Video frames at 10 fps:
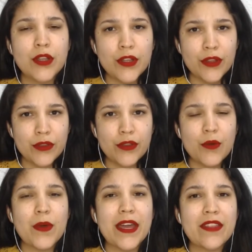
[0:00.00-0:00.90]
the
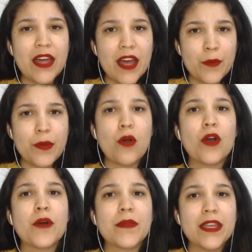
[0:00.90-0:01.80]
way that a
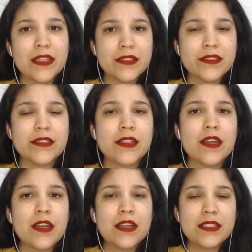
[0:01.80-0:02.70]
poem is
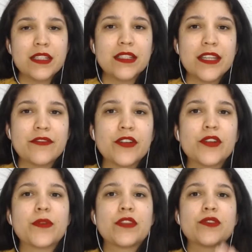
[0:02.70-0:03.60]
delivered
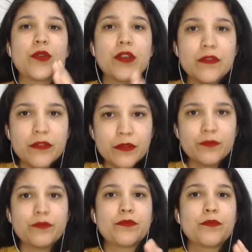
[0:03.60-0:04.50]
with a sort of
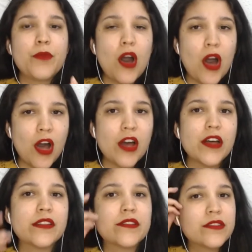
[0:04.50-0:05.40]

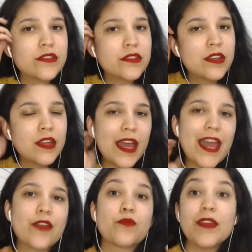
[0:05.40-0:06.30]
pause
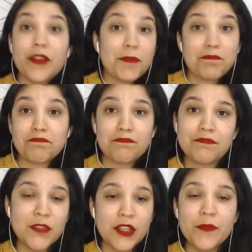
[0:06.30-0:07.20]
and rhythm,
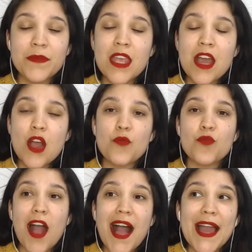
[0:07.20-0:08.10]

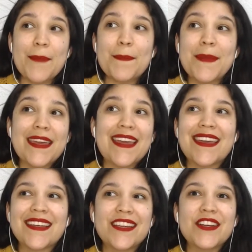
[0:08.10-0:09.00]
rhyme
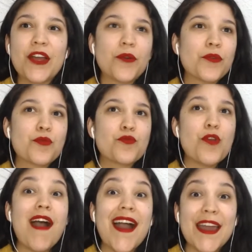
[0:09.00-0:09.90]
being,
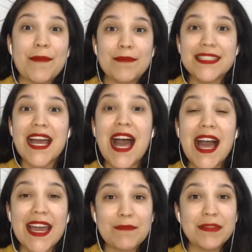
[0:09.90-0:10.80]
rhyme,
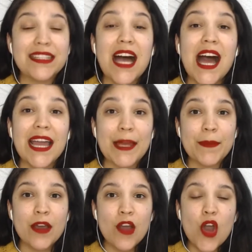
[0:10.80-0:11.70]
time, line,
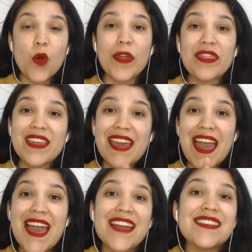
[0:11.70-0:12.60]
when the
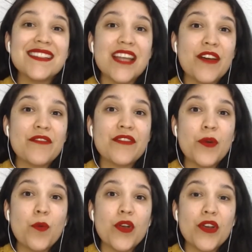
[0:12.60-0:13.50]
end of the
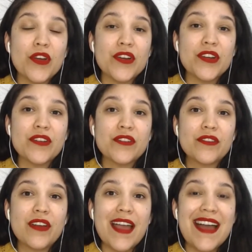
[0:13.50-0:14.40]
word
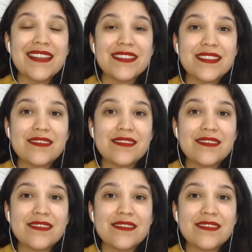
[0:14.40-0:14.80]
has